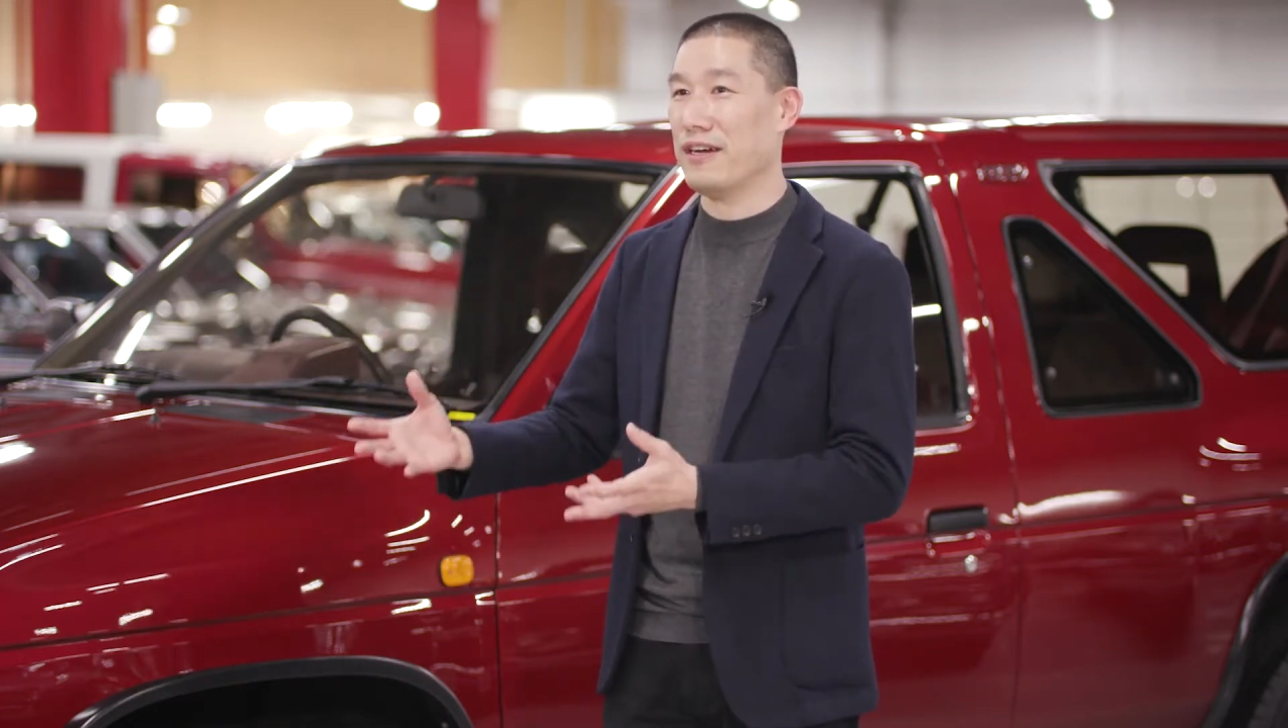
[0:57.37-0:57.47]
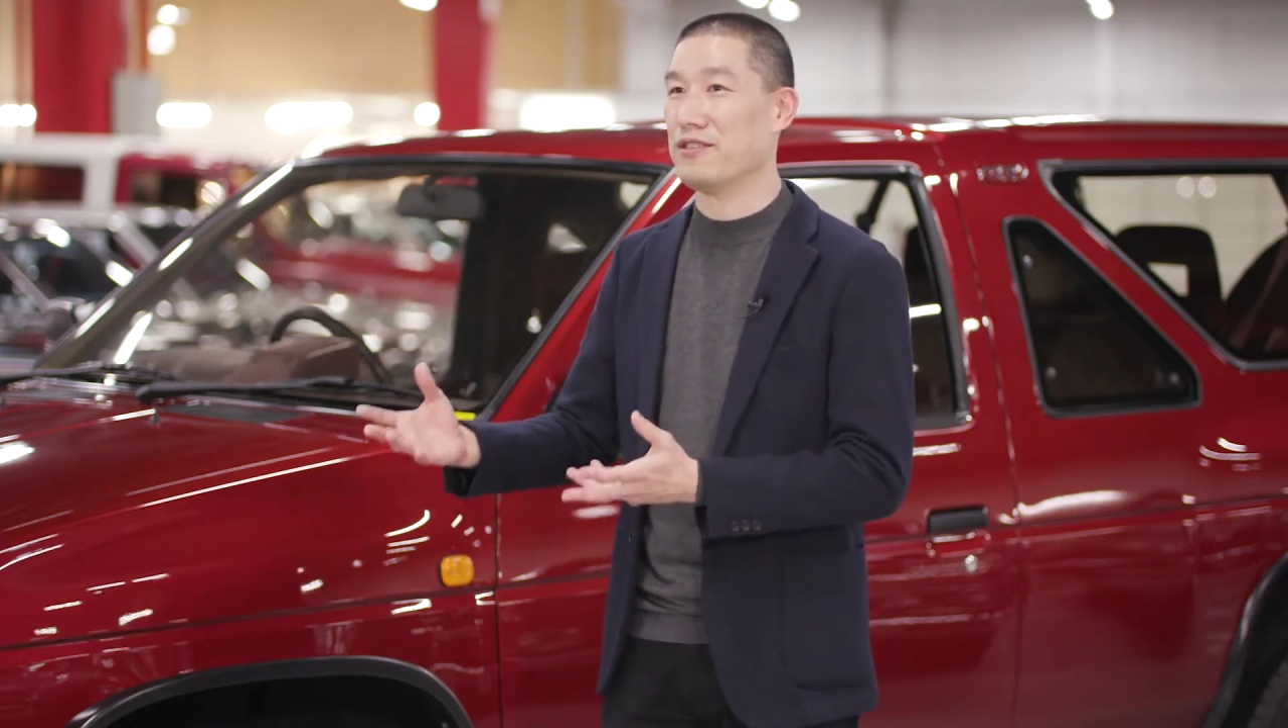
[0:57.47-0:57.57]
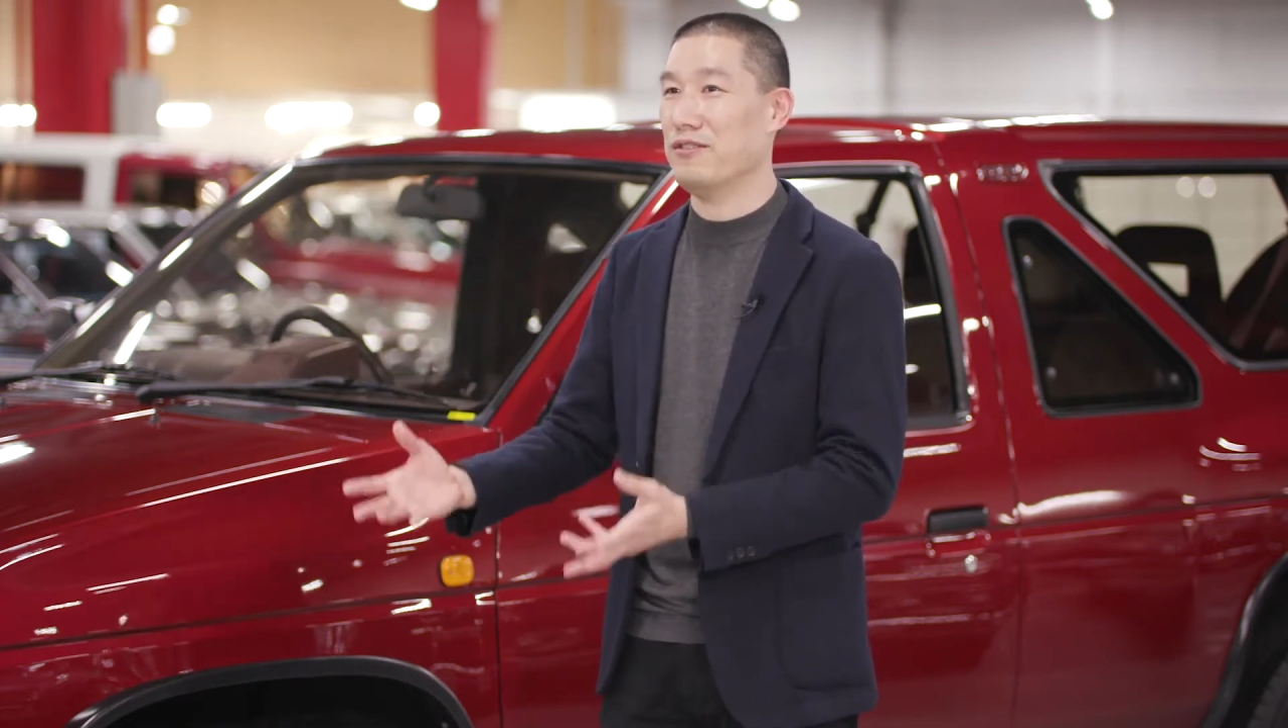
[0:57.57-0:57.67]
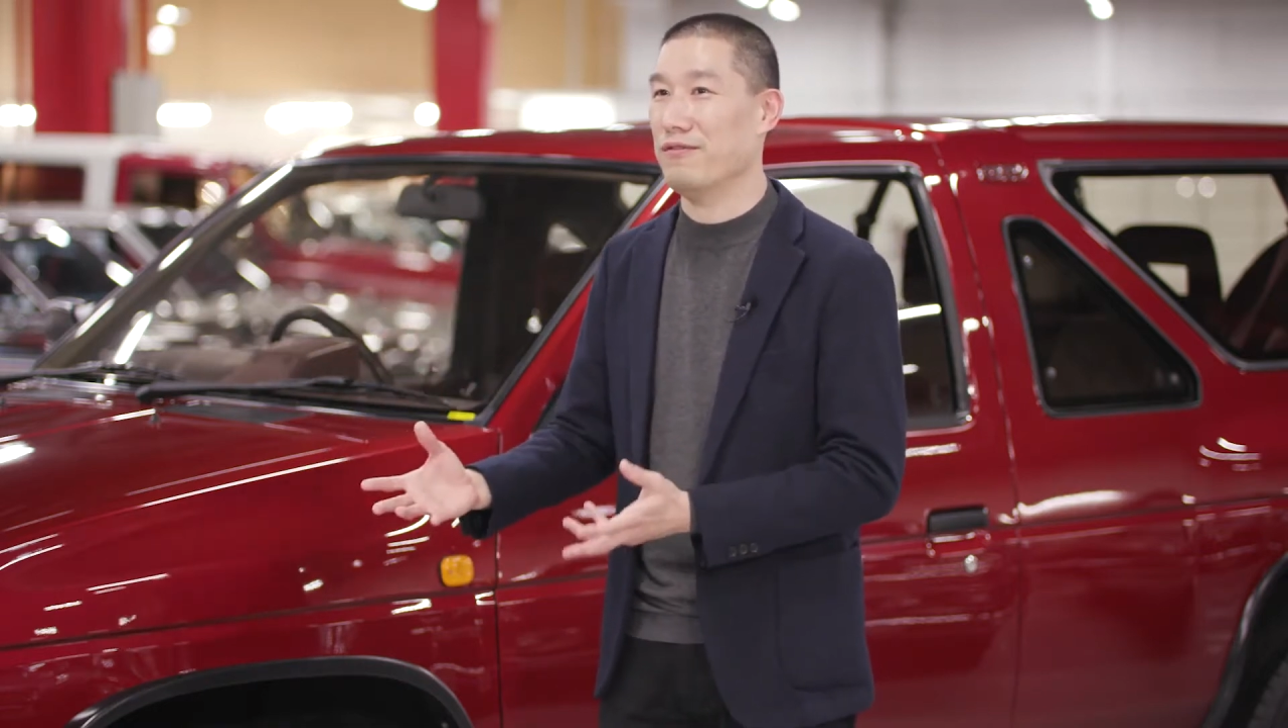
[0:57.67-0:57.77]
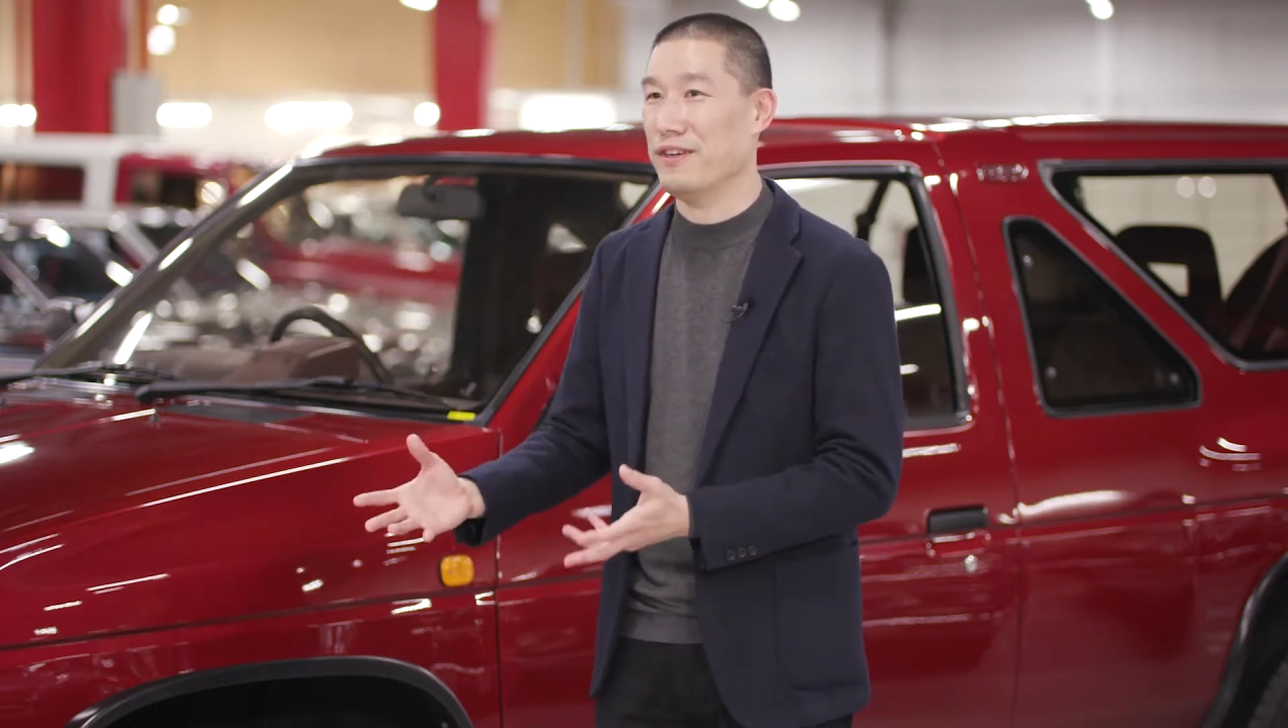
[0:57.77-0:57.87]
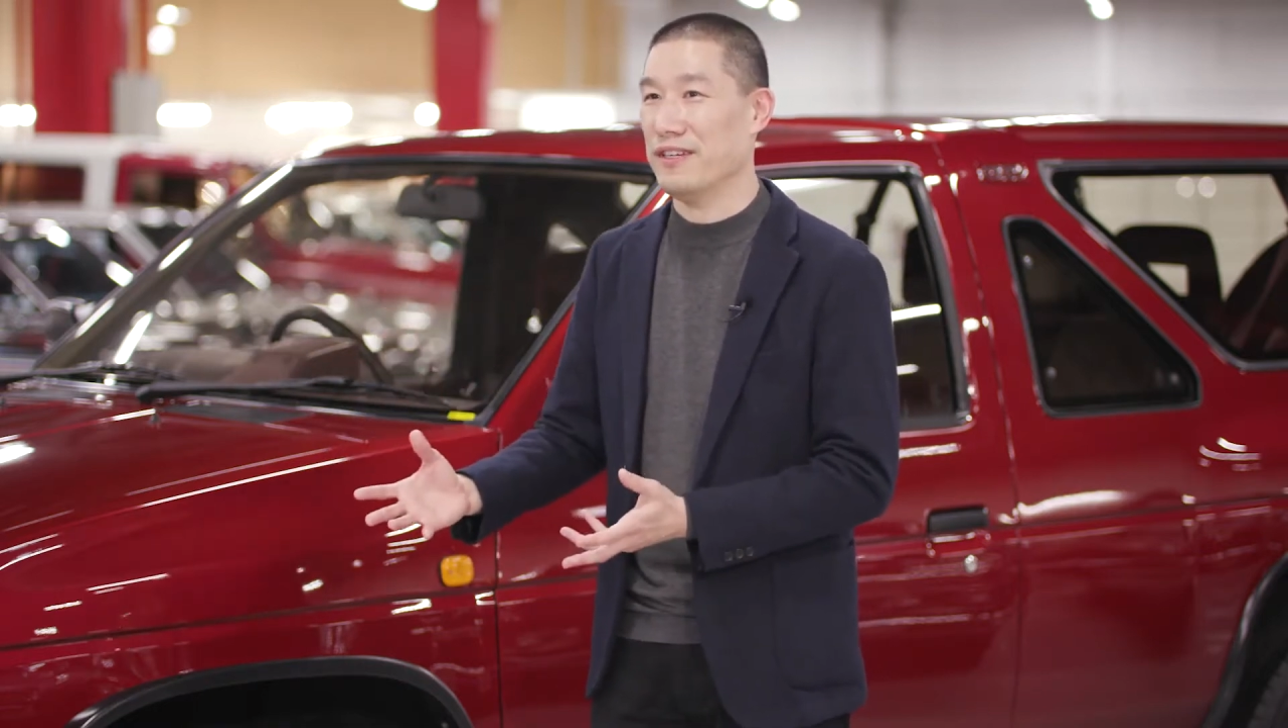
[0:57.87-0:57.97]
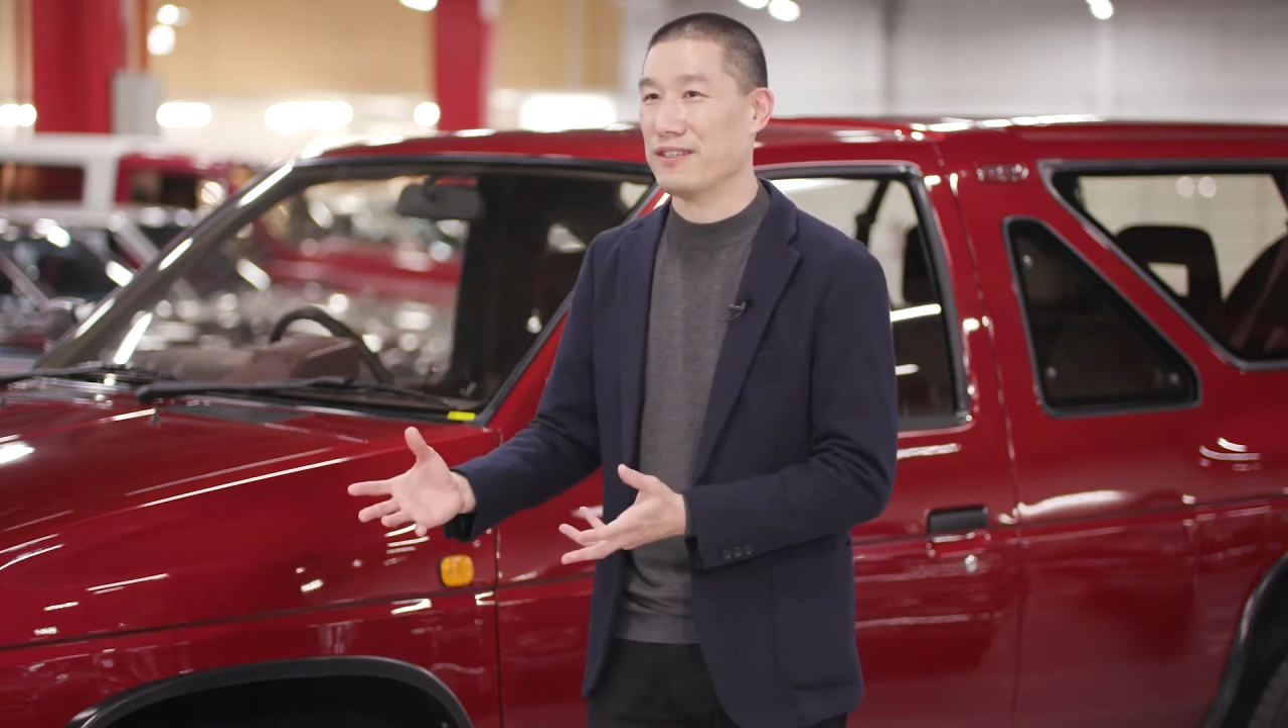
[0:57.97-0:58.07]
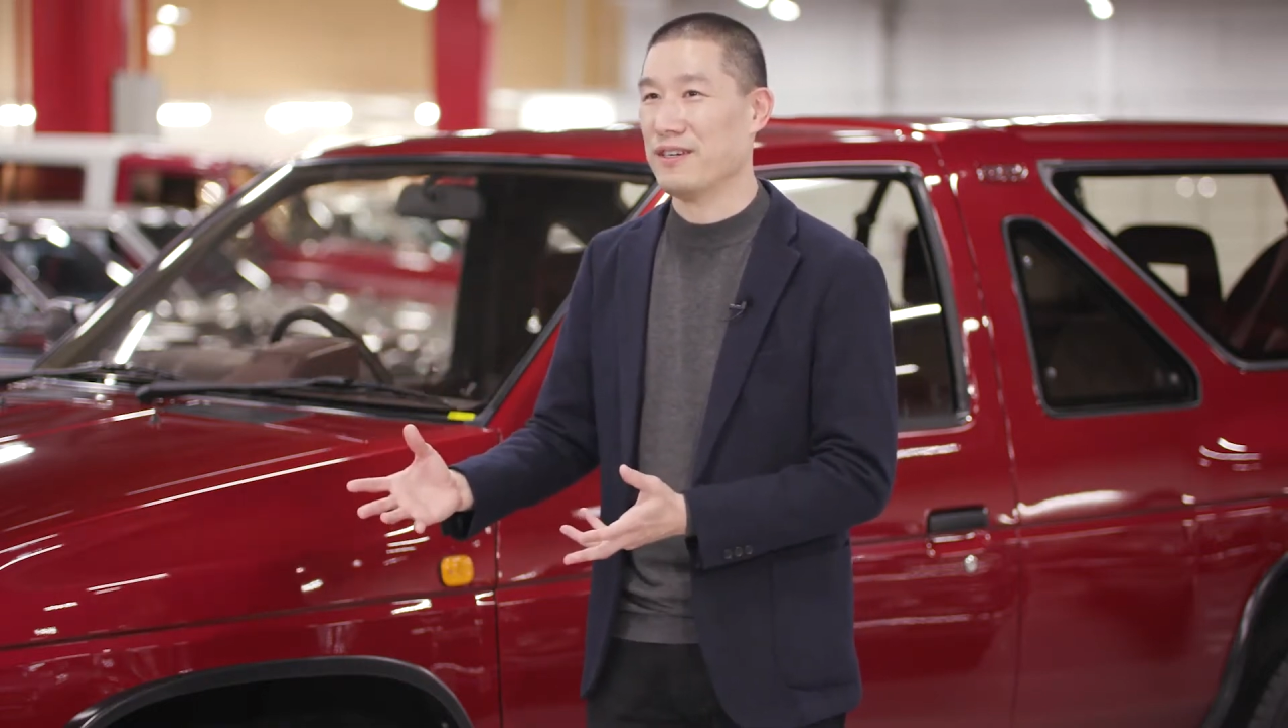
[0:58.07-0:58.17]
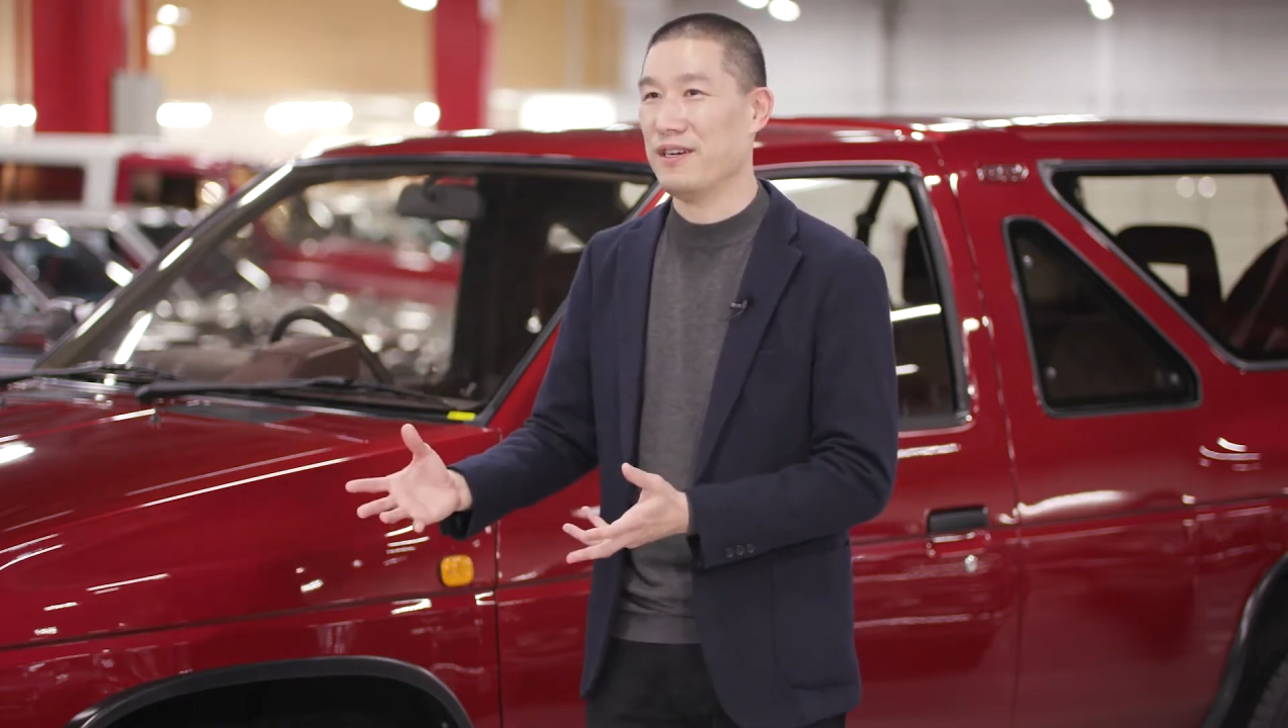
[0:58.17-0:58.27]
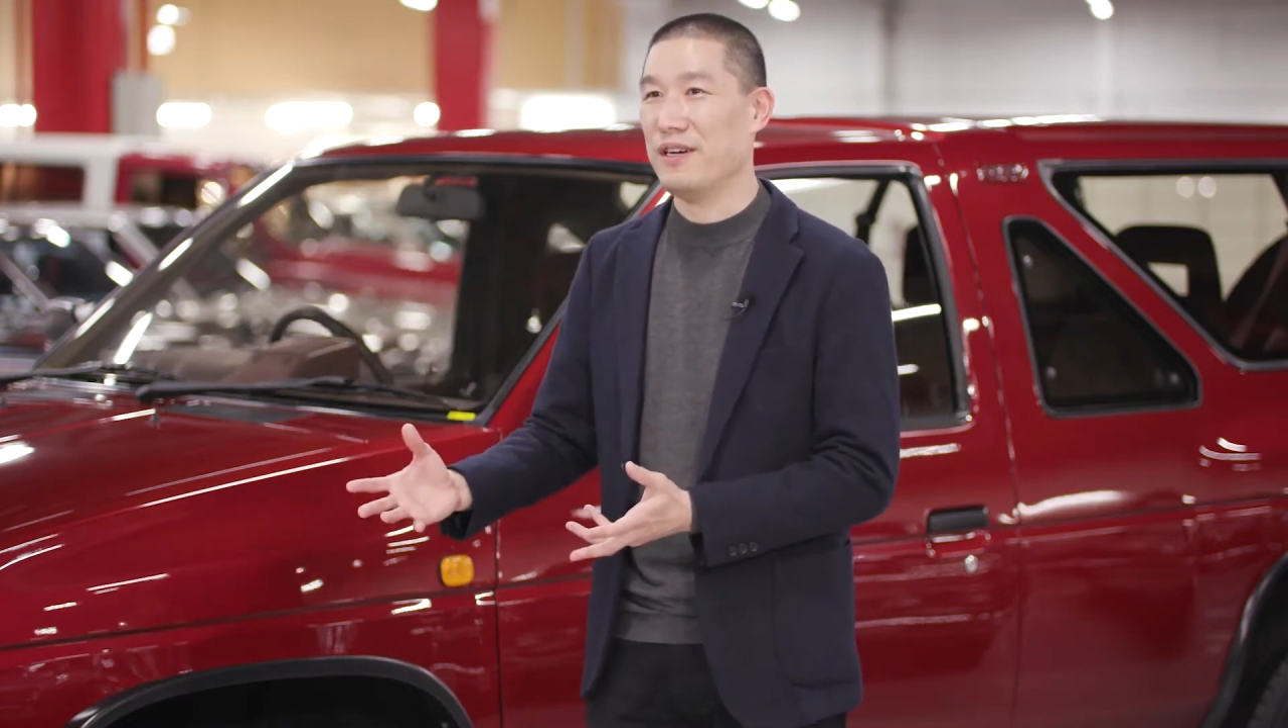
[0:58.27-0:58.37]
SUVs.